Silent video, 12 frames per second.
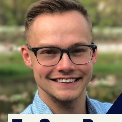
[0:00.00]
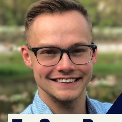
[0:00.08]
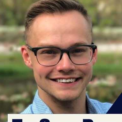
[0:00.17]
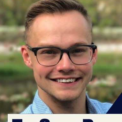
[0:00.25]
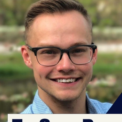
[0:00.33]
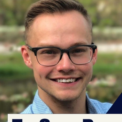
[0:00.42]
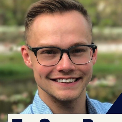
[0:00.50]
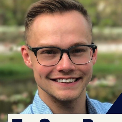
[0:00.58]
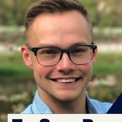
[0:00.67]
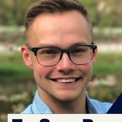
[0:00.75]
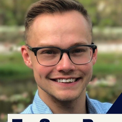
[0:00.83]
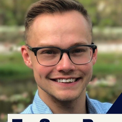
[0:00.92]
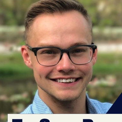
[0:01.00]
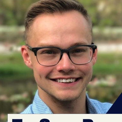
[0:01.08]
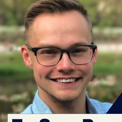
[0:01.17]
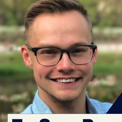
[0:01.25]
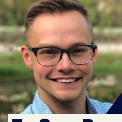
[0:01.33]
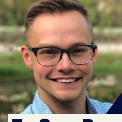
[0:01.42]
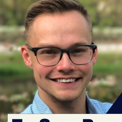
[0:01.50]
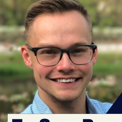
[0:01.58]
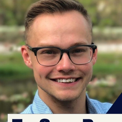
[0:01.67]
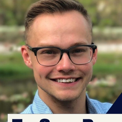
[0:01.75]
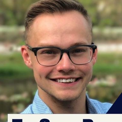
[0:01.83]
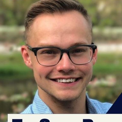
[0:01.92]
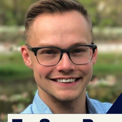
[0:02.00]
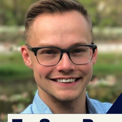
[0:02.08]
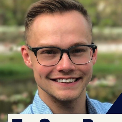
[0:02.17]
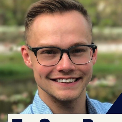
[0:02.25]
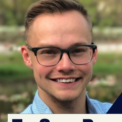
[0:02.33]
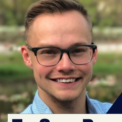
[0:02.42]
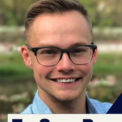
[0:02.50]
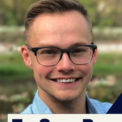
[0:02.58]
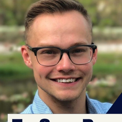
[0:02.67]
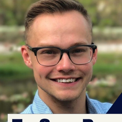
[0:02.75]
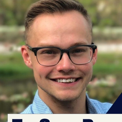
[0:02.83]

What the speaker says: The face doesn't move, so there is nothing to read.